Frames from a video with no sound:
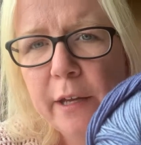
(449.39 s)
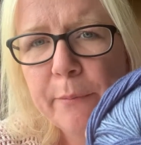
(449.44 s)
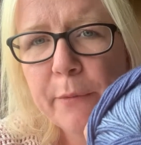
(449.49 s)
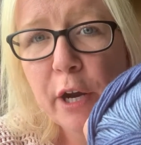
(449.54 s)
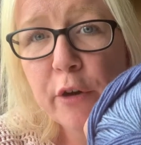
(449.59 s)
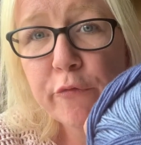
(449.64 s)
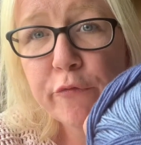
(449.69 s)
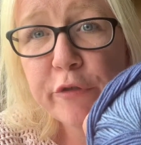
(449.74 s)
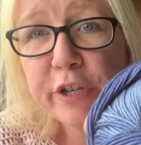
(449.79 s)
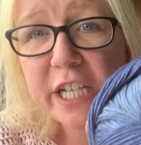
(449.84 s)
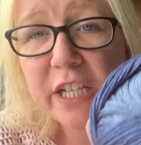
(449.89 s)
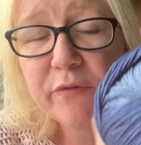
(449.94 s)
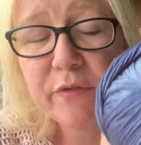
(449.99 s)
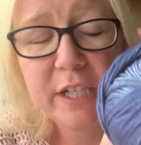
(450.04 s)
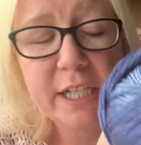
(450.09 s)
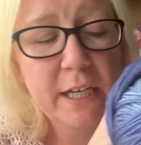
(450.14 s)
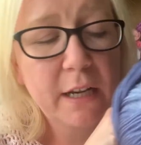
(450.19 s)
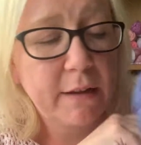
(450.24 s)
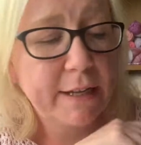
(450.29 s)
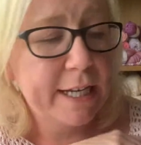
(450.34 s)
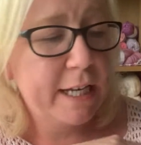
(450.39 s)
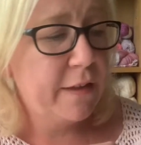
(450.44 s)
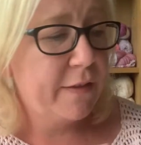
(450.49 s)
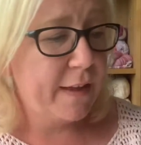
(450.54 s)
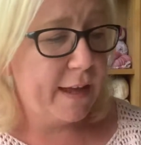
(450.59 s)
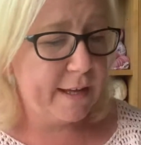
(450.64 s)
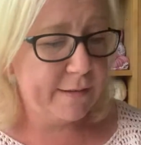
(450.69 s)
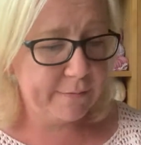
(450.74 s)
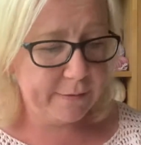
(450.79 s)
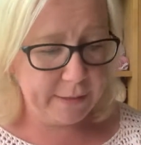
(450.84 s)
I really, really like
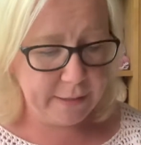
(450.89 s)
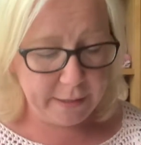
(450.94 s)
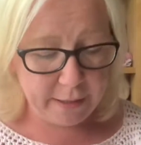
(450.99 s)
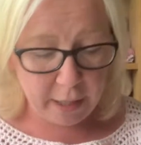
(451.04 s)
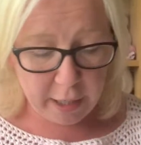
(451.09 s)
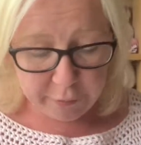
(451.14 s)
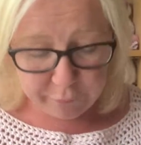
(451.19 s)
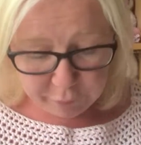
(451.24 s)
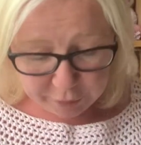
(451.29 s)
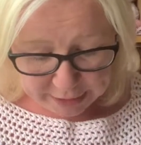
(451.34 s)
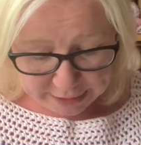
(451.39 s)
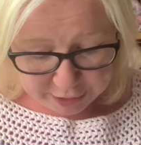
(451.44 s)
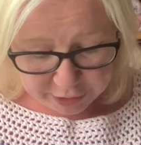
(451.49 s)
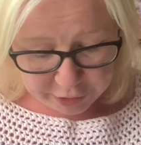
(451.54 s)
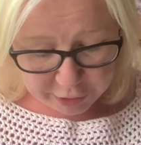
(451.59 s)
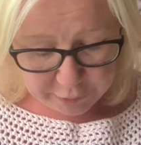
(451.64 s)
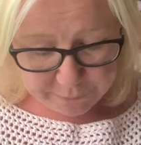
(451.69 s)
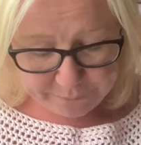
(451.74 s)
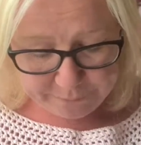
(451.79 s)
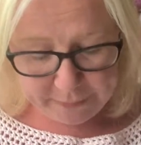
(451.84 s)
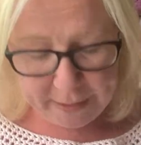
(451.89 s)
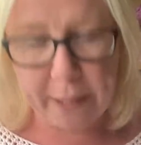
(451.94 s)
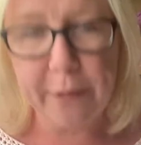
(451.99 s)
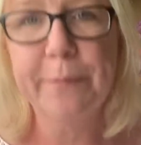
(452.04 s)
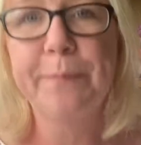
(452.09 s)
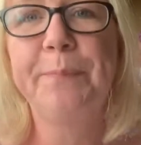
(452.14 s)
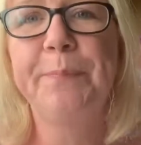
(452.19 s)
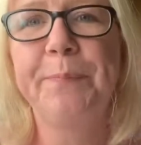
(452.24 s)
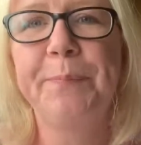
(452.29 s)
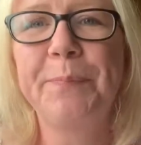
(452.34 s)
that. I really do. Now,
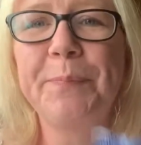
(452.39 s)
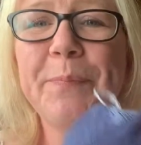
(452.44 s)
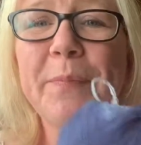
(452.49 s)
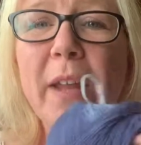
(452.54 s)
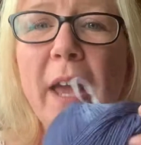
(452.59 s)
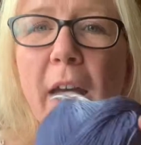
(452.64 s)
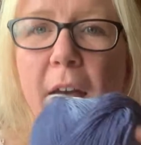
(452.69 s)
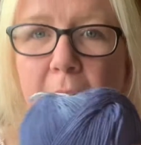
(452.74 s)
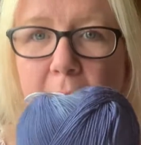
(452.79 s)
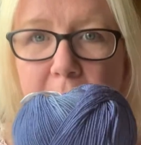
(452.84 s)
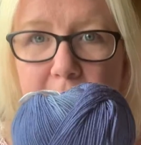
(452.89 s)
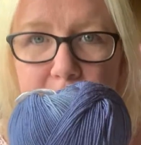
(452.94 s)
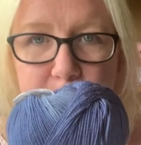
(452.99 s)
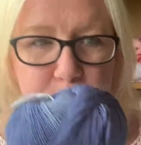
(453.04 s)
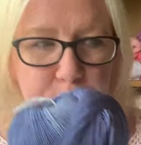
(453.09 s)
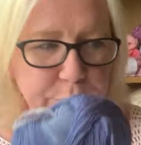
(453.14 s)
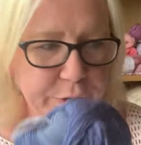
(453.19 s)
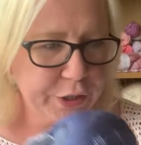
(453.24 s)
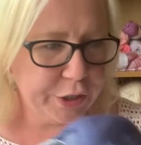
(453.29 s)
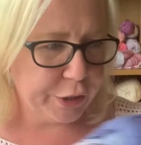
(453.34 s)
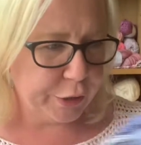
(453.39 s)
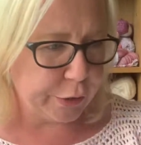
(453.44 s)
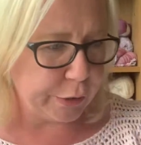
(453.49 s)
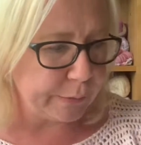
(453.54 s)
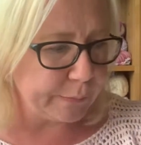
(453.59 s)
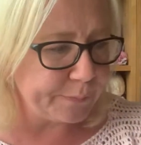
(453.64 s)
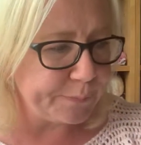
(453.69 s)
I bought two.